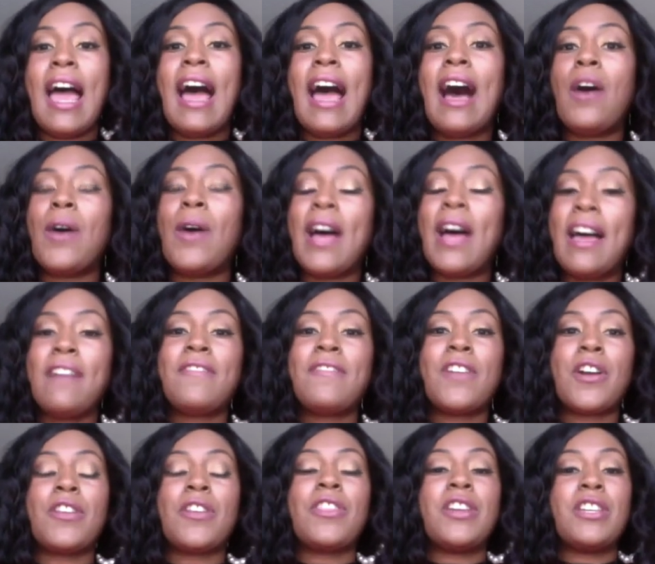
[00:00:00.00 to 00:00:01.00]

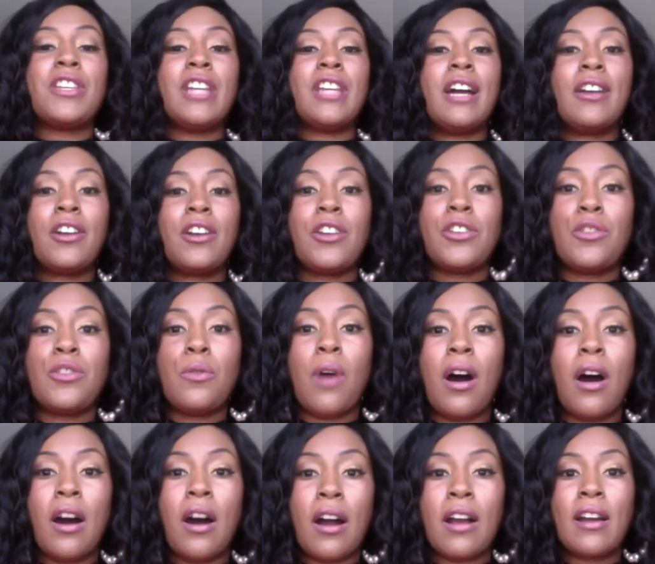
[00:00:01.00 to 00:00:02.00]
However, the younger you
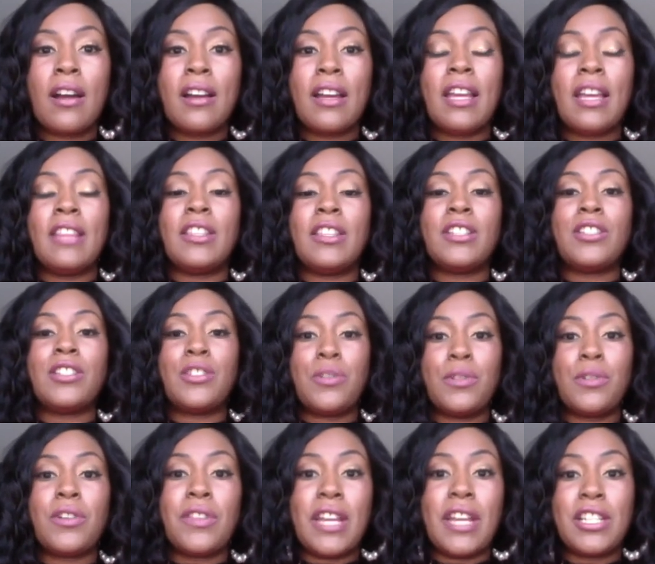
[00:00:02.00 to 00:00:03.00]
are and the
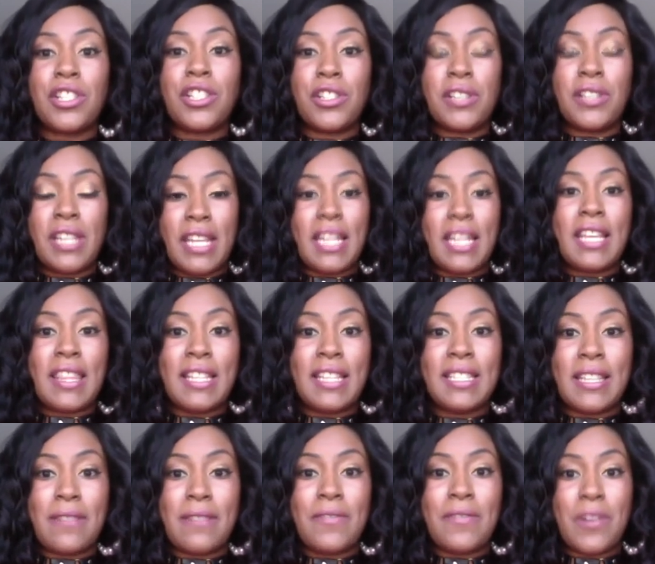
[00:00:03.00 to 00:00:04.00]
sooner that you're getting
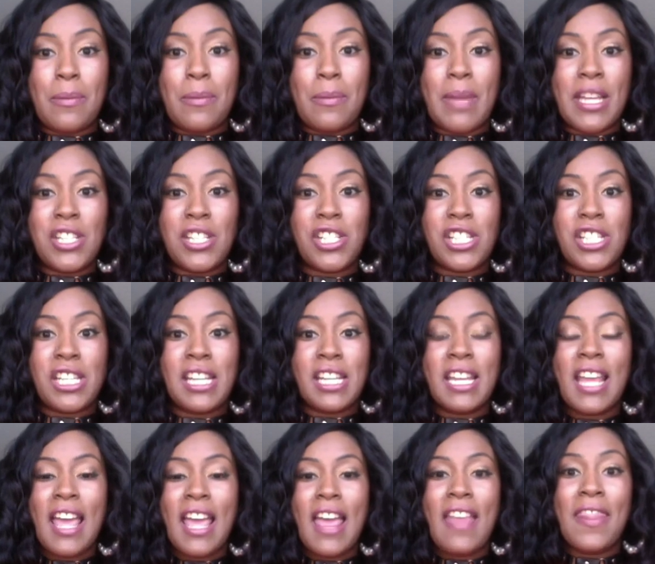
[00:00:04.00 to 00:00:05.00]
this
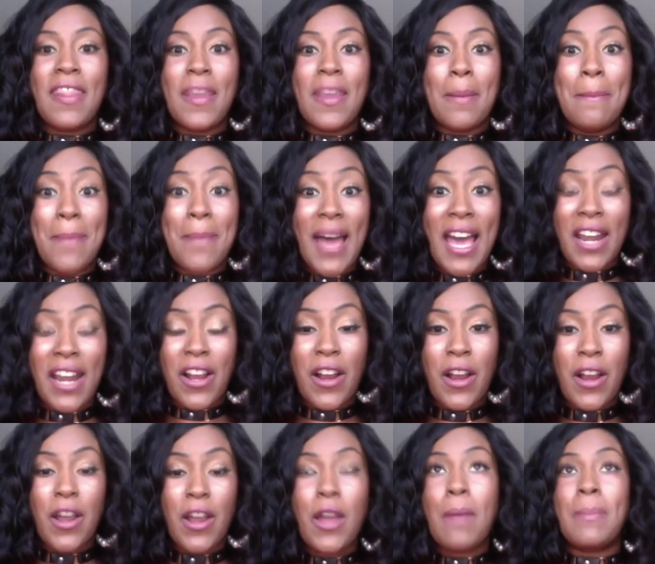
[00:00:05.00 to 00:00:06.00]
information, the
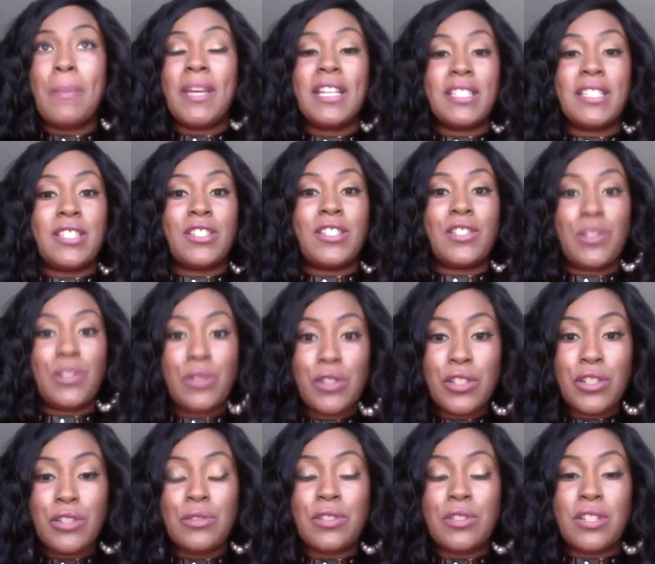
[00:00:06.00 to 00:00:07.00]
better, because the
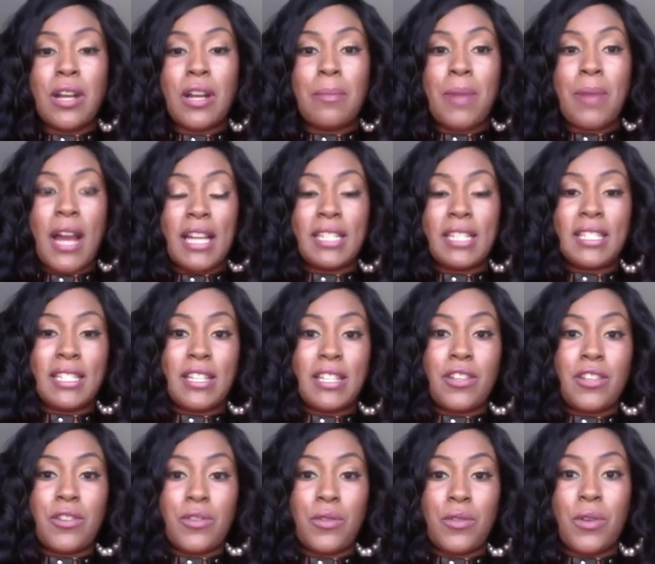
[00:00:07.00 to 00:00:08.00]
sooner you start
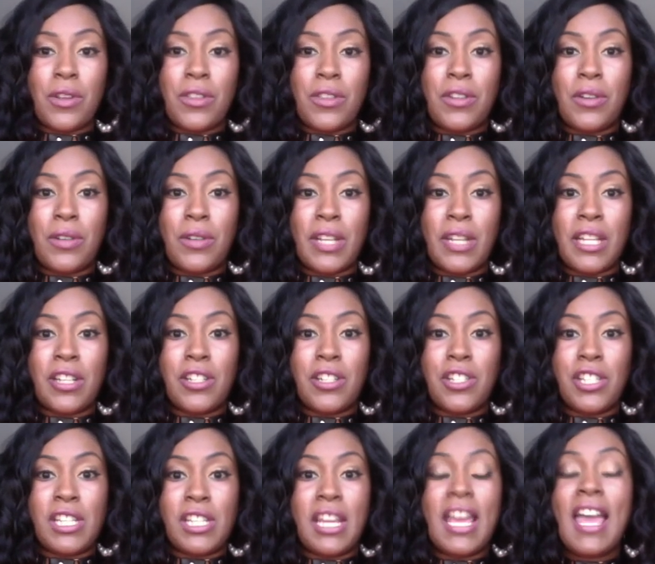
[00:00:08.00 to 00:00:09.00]
practicing your North Node
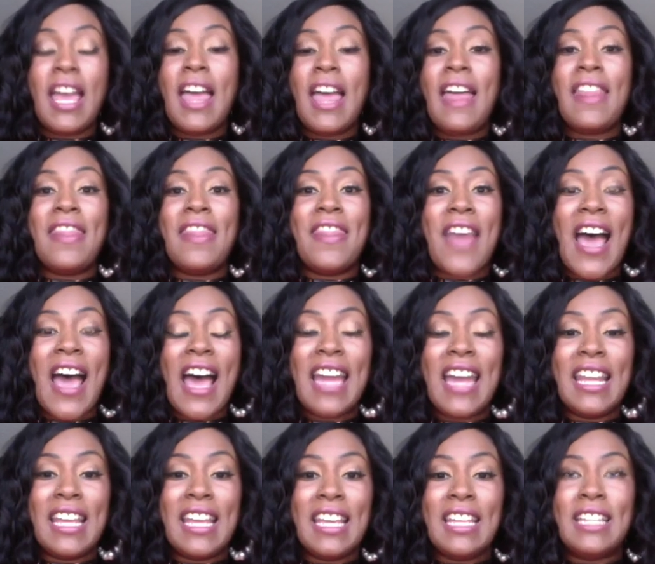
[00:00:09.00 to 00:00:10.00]
energy,
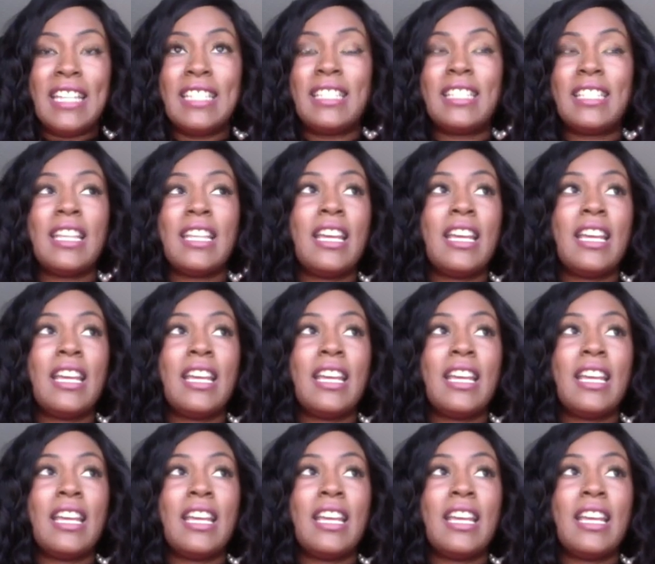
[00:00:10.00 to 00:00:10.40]
that is